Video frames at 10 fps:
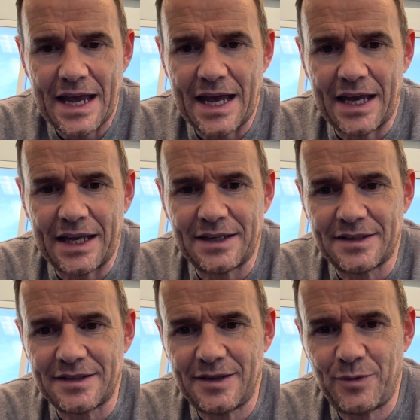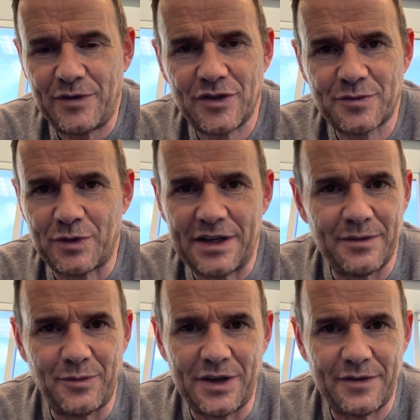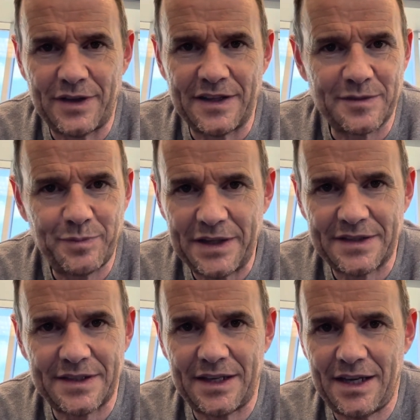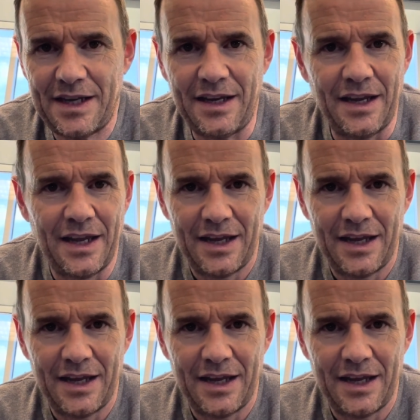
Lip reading: And we're living in this big city,